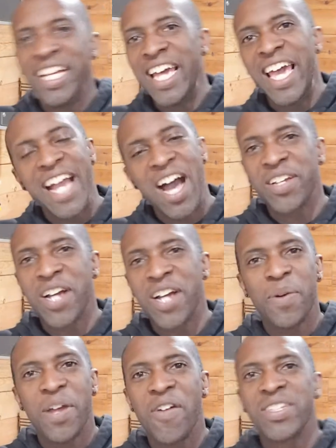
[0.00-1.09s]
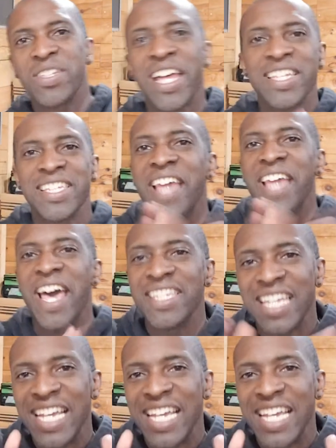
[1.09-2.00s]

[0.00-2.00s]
Hang out in a couple of areas. Like I said, that